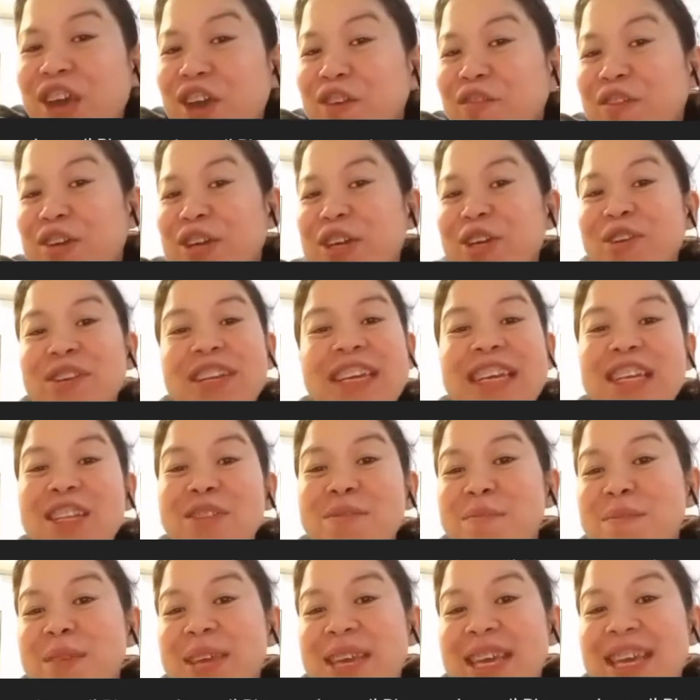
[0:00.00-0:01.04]
ever you need
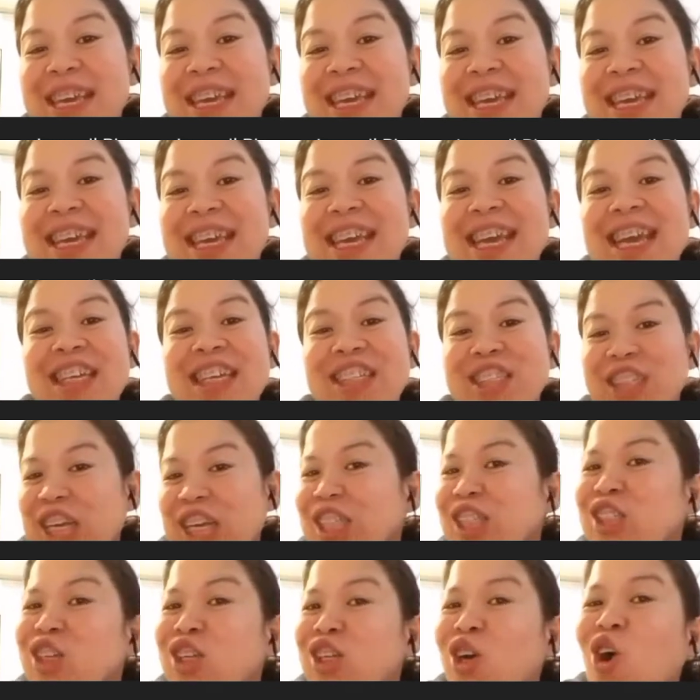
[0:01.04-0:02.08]
me,
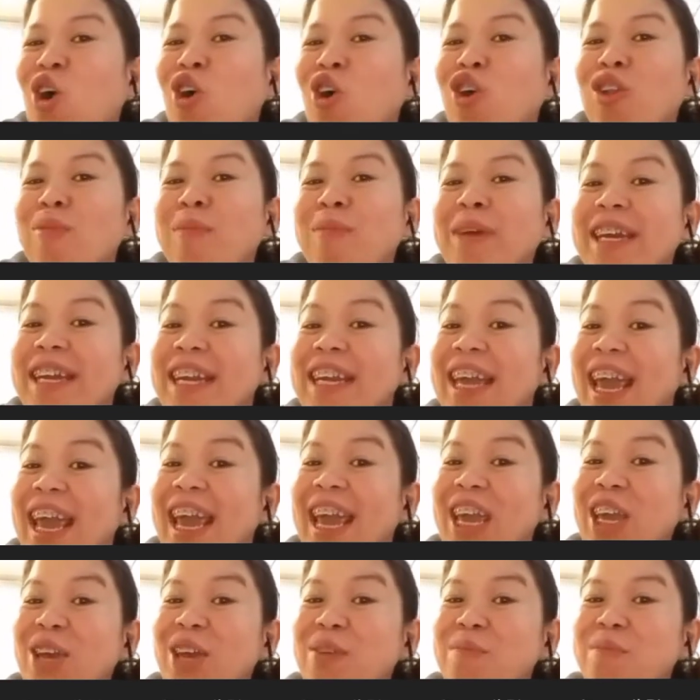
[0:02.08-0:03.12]
just call my
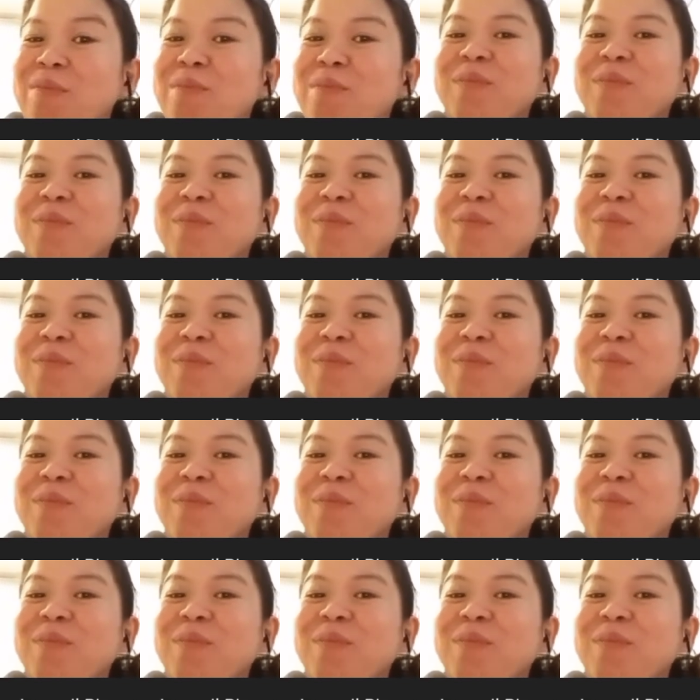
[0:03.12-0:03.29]
name.